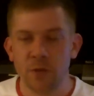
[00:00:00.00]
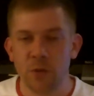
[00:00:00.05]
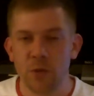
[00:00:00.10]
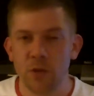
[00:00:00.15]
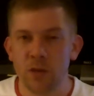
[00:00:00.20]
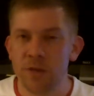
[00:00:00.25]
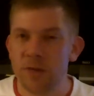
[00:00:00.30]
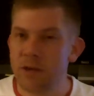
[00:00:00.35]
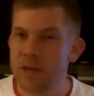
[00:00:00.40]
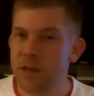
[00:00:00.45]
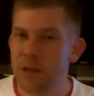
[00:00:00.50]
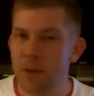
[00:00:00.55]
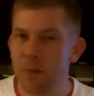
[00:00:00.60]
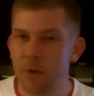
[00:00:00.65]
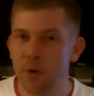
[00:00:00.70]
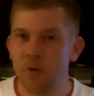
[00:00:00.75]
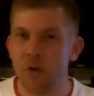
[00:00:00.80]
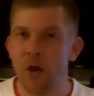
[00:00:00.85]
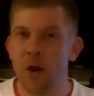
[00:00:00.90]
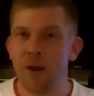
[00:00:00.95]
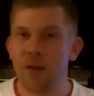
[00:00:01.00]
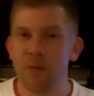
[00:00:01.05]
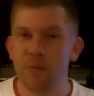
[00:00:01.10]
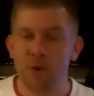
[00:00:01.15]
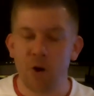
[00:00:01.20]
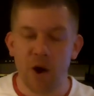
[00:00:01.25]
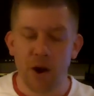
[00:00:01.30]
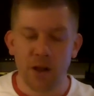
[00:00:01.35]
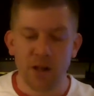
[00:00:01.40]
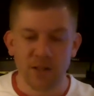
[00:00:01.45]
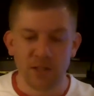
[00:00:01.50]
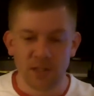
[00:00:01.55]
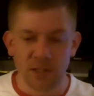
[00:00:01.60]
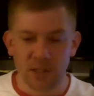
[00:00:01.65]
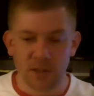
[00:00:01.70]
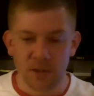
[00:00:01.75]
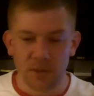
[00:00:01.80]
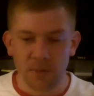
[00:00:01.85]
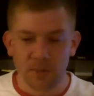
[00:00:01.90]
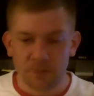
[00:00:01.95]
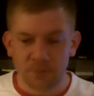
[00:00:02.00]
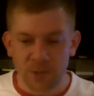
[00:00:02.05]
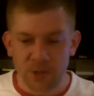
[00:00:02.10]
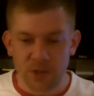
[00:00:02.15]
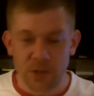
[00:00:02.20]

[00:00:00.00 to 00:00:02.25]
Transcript: So we live in a democratic system,